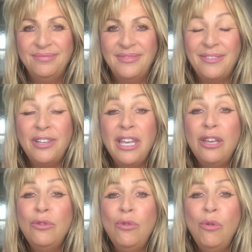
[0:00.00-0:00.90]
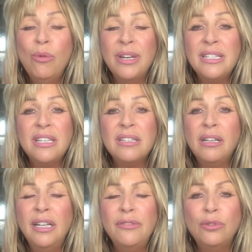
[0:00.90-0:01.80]
For you, what is this
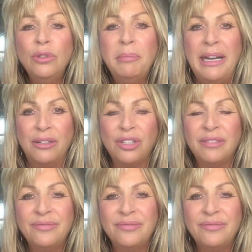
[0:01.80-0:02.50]
life all about?